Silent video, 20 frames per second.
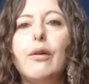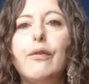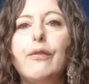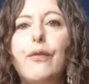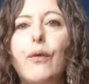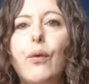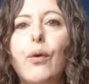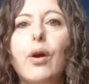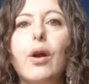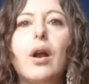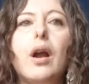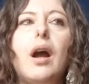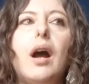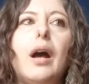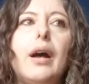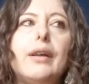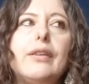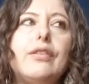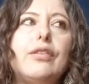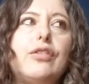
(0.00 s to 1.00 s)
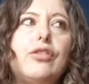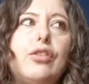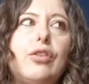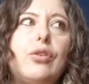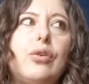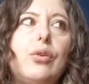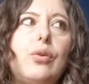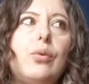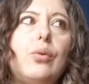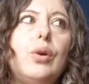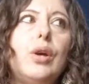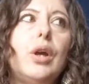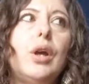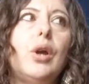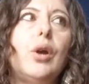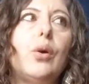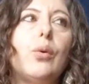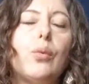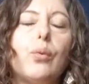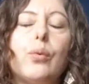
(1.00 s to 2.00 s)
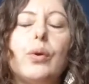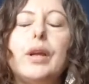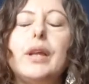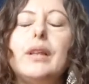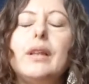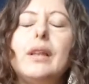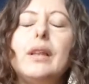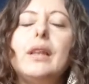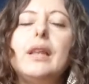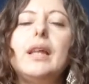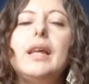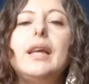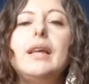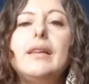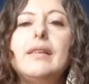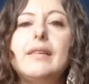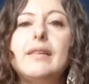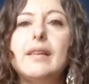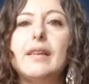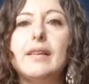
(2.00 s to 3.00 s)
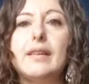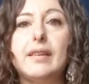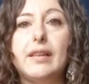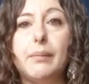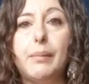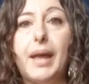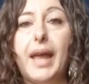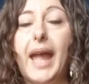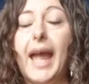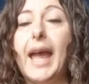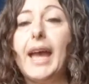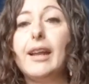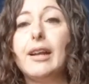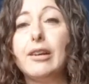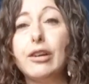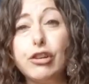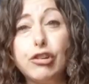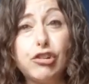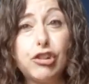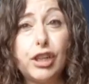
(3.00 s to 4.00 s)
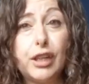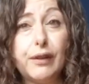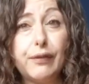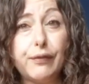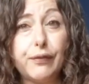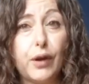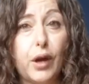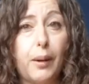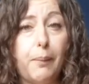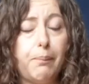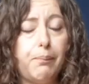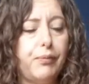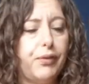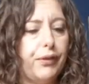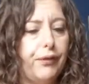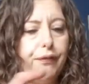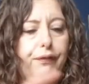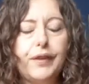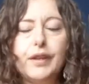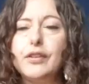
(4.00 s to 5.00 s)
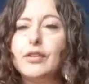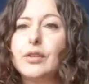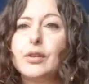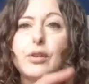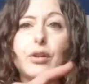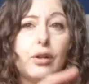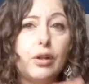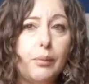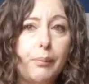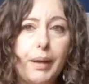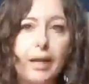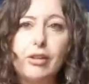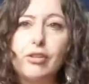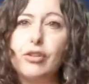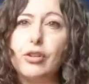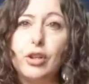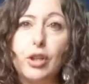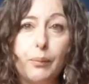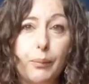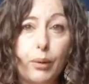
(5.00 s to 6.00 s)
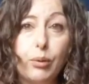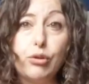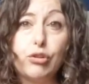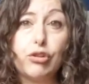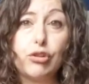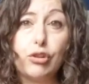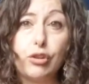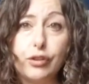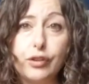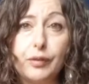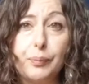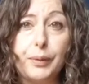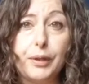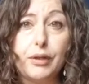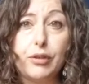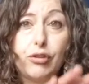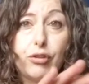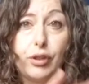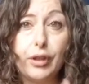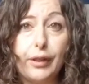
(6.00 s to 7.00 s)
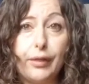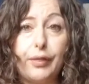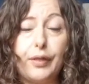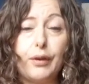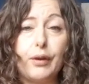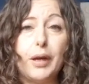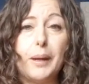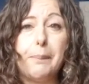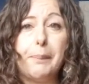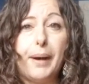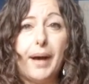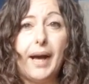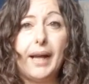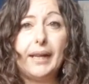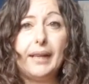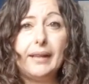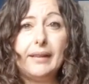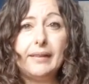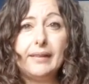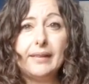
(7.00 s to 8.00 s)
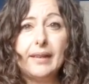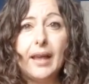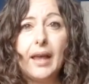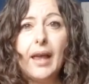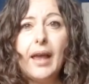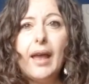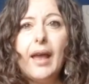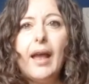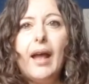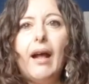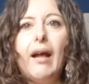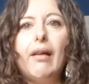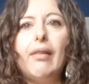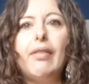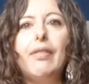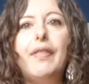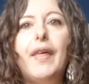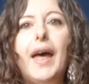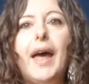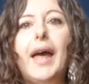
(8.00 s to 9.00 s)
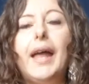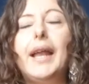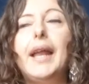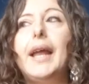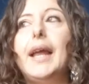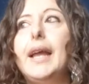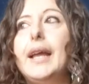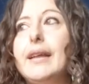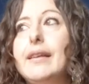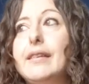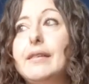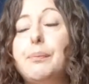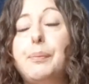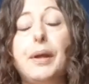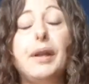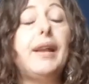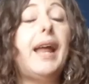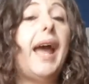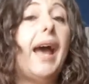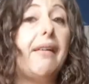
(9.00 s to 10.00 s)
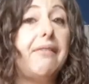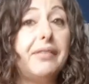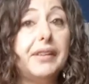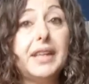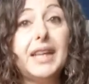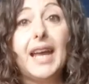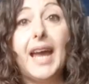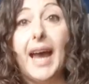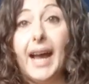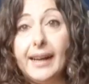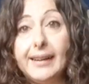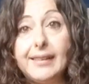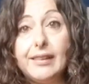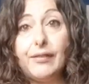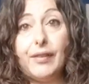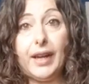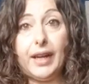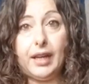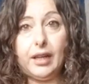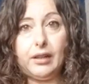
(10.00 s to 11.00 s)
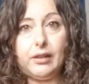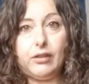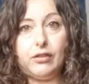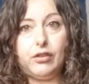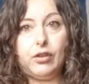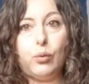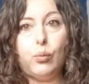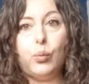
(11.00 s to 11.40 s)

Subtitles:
for us to release some energy from the physical, mental, emotional, spiritual, etheric bodies that is been heavily activated, so